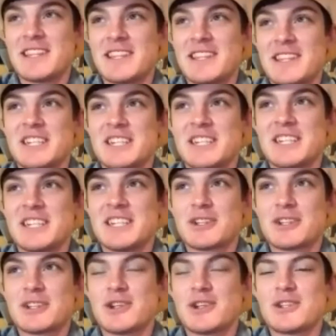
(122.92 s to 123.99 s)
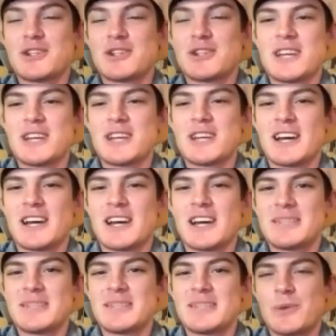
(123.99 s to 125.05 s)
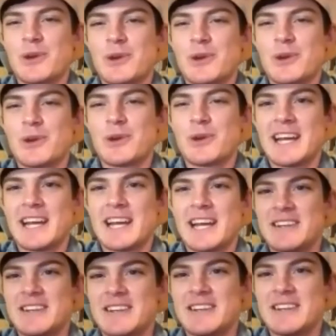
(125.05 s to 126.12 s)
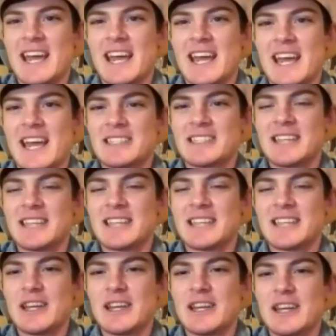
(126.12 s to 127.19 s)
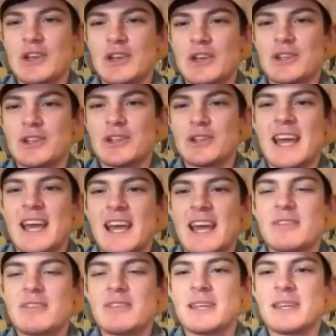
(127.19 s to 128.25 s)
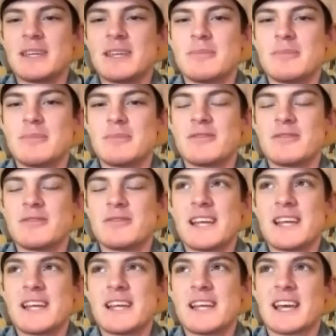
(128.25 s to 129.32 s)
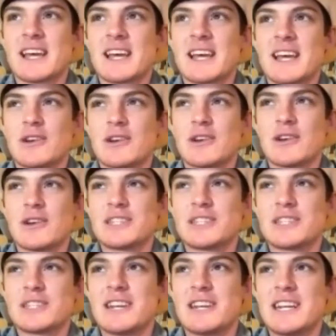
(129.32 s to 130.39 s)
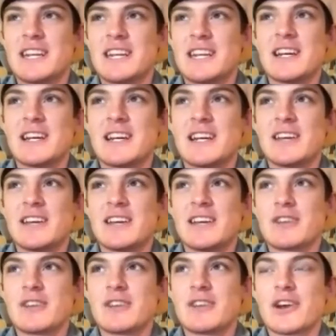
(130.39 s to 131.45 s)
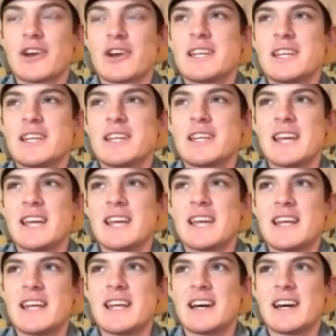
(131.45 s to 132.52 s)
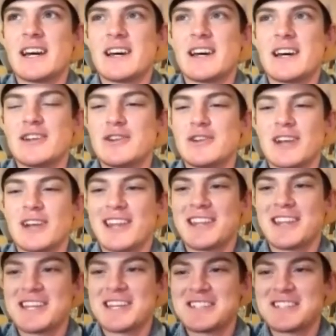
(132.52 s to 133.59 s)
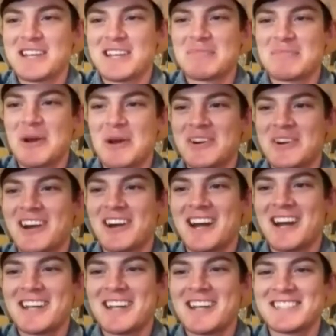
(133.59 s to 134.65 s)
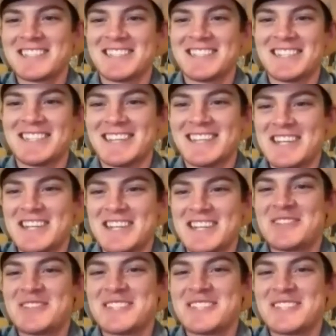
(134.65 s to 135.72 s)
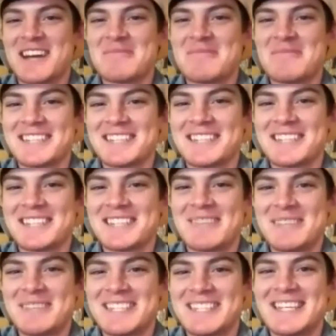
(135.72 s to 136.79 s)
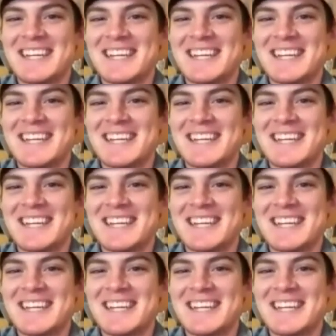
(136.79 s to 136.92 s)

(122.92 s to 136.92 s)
gym's closed, I just been working out here at the house, and then through the day we've been building fence and that along the arena for Cody, and doing other things like mowing grass and just doing something to stay busy.